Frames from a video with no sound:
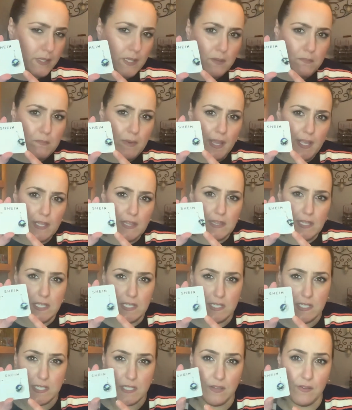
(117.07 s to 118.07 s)
my
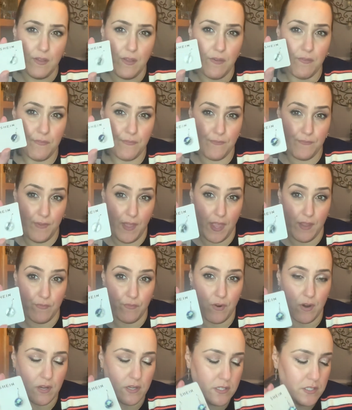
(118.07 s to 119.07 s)
least
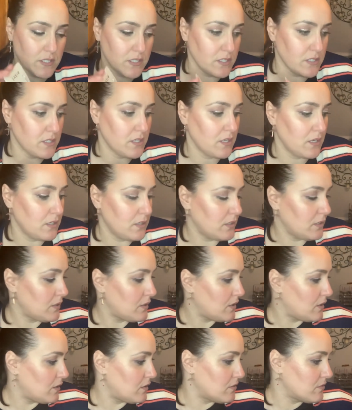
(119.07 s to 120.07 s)
favorite.
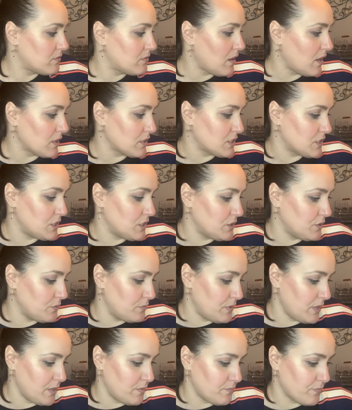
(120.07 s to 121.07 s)
Not
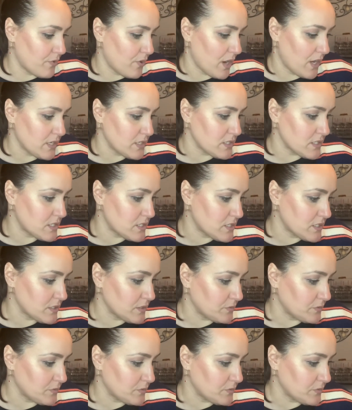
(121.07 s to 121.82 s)
too impressed.